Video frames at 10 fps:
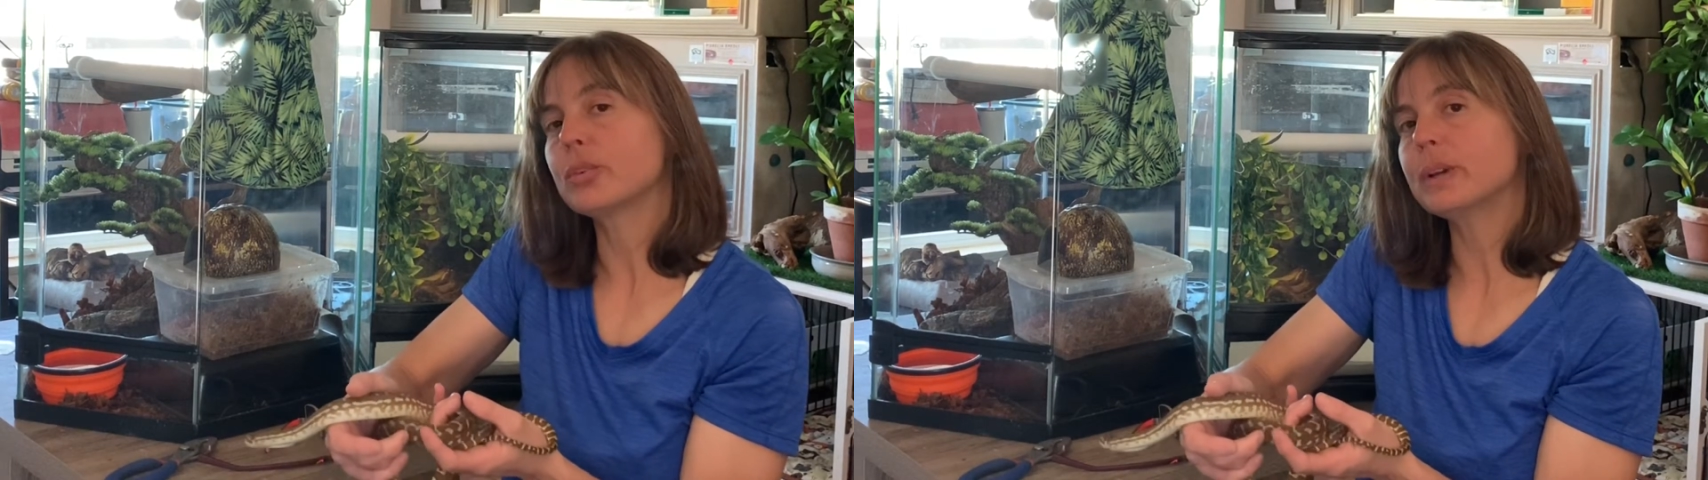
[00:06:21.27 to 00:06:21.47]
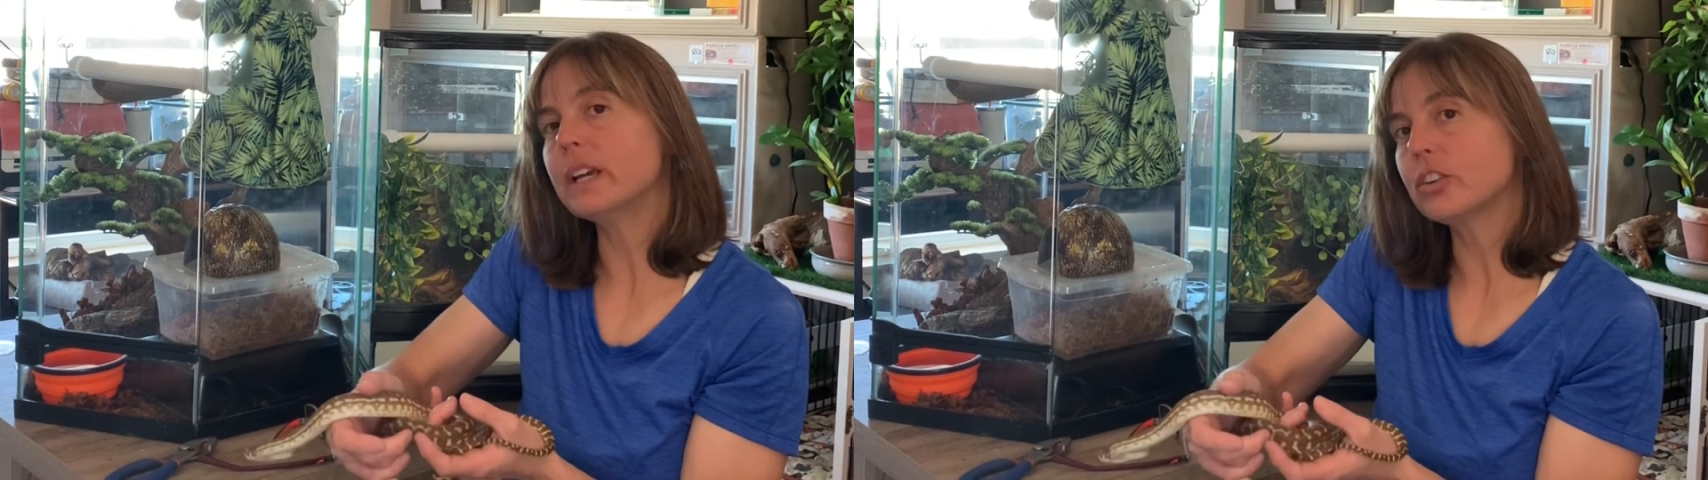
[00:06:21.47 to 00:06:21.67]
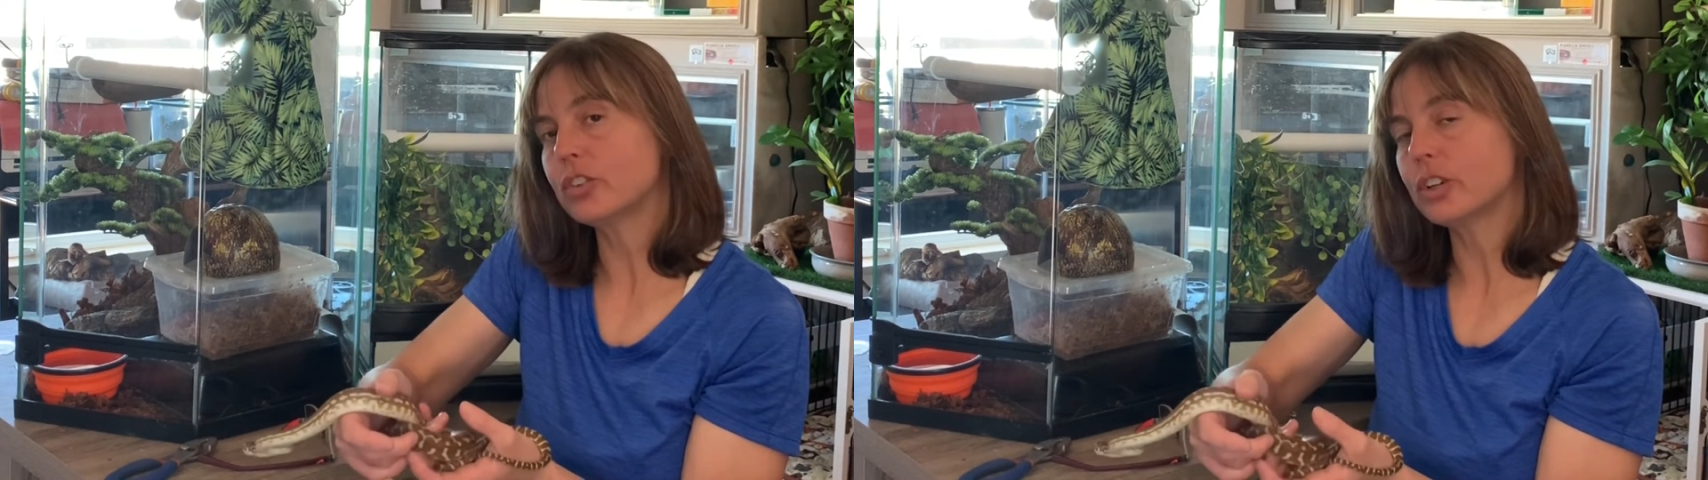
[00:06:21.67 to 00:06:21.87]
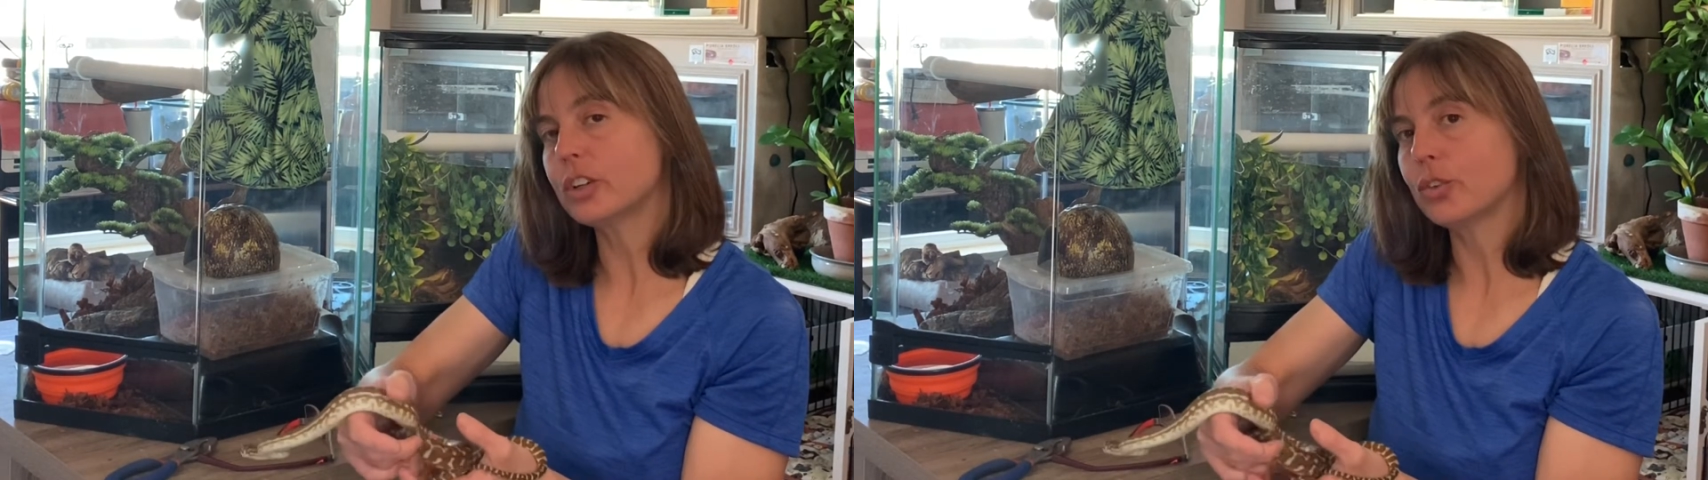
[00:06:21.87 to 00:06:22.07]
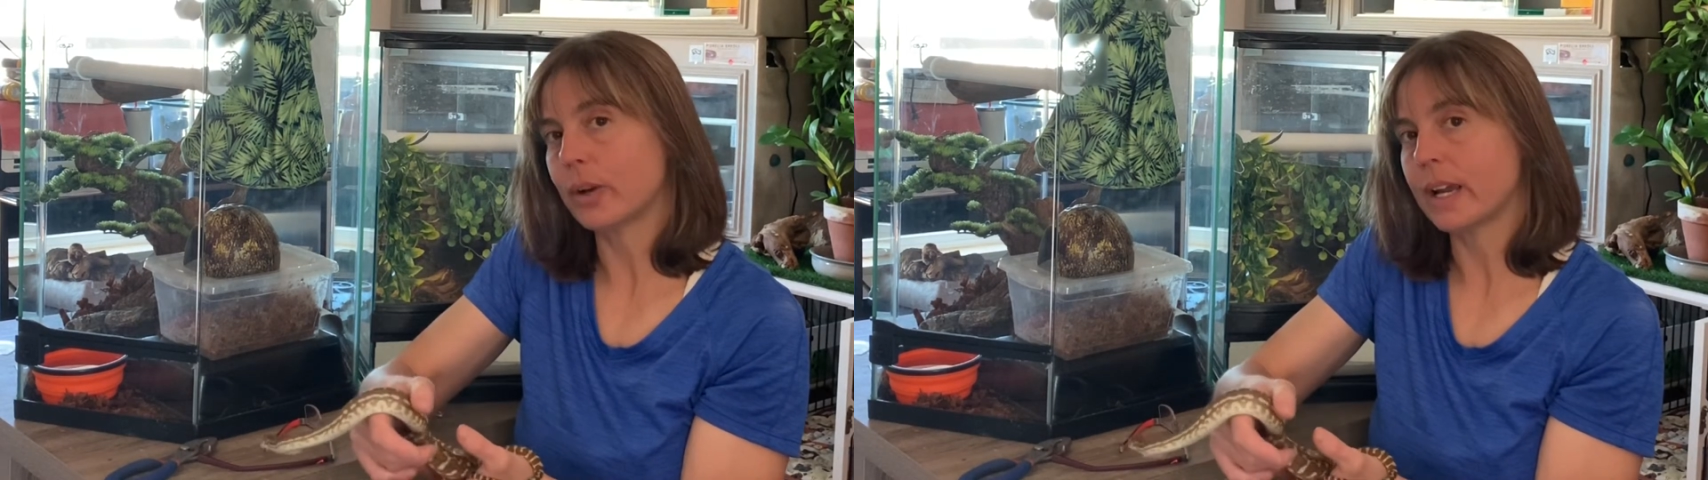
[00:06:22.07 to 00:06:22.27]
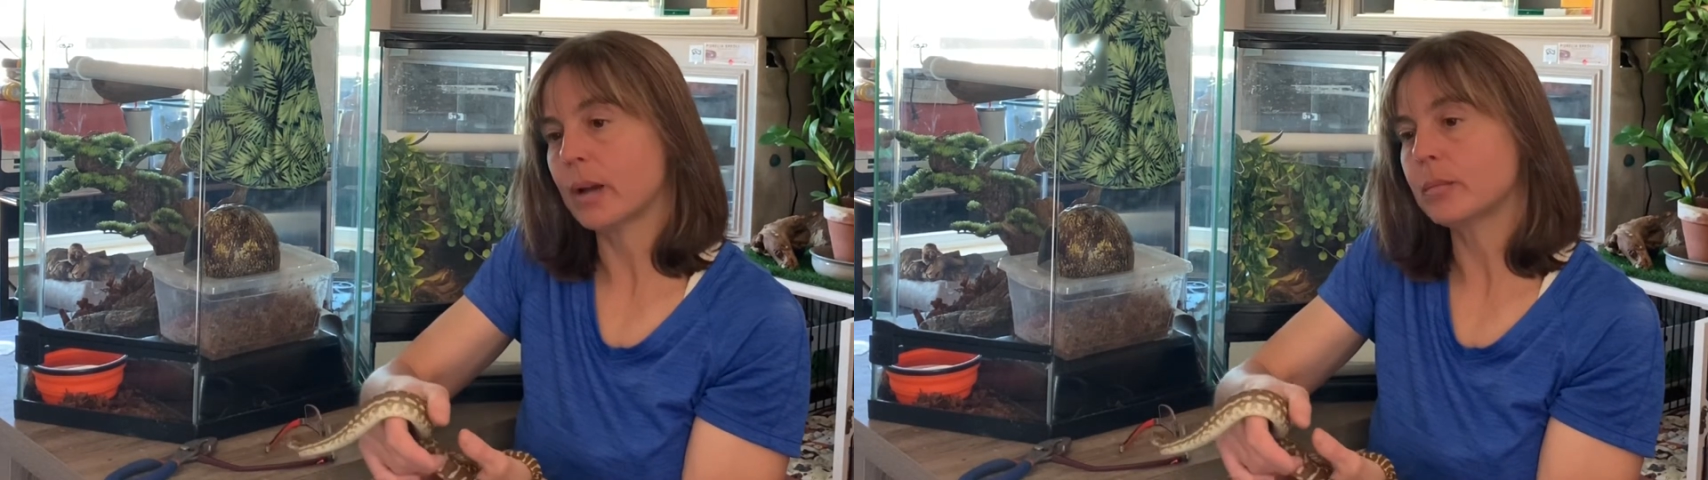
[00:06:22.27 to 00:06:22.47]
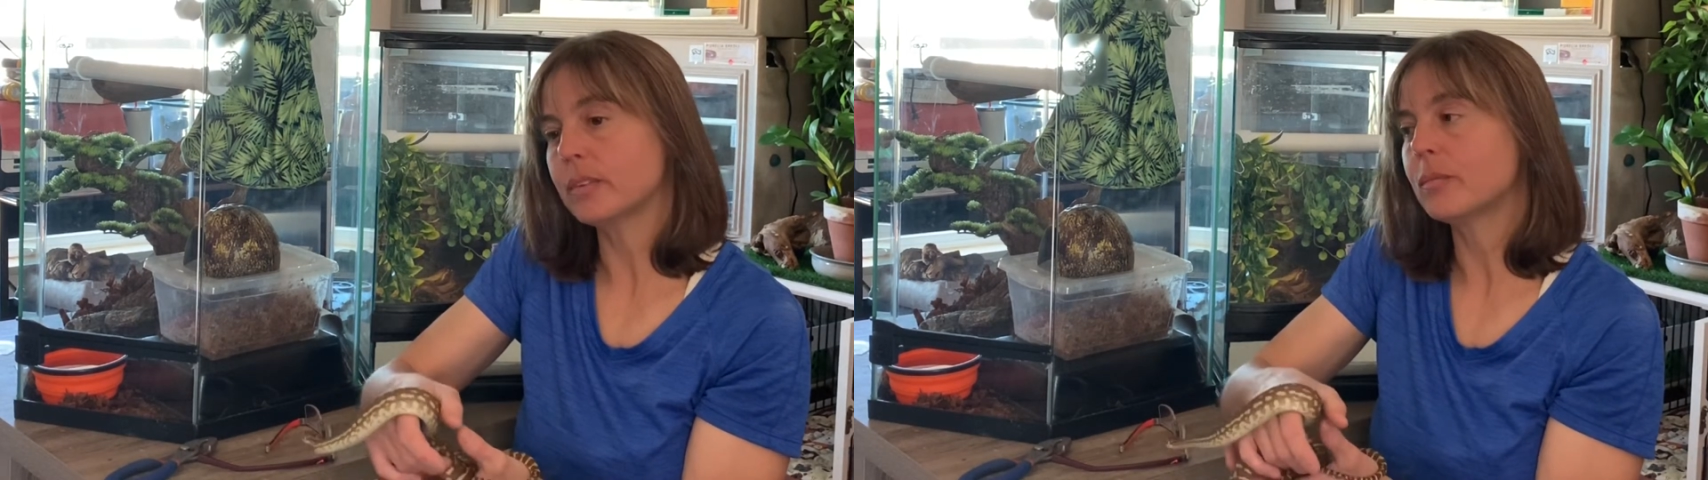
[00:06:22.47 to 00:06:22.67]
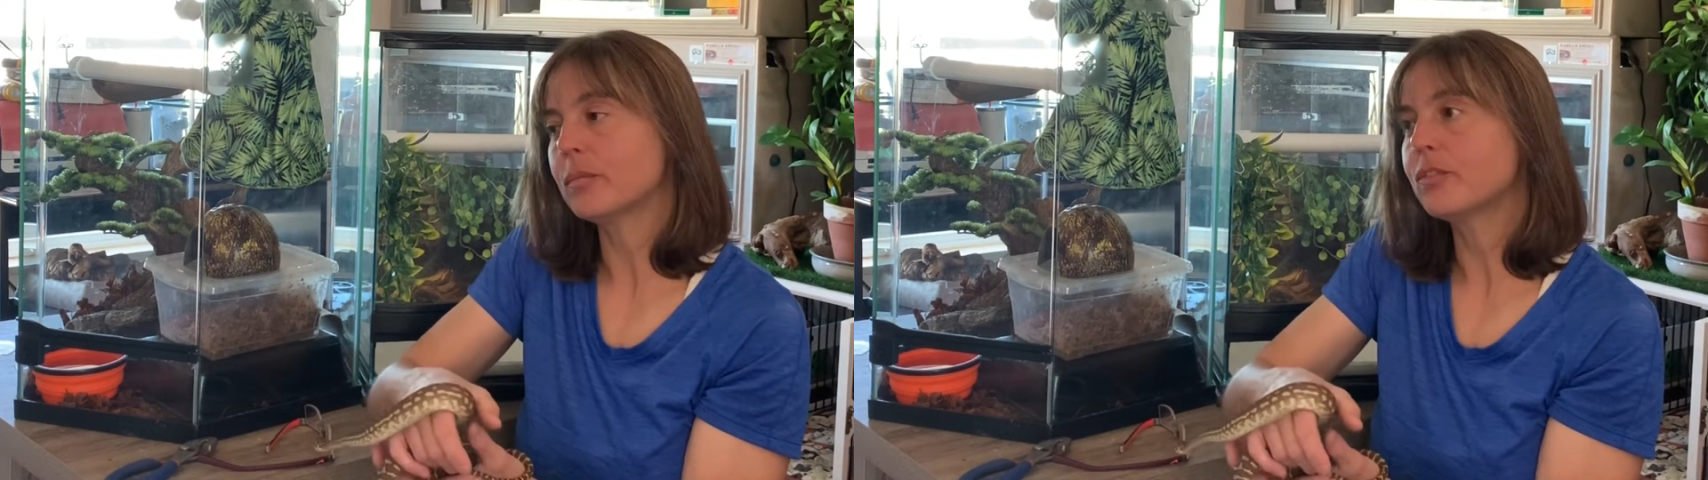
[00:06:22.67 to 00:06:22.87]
300 grams,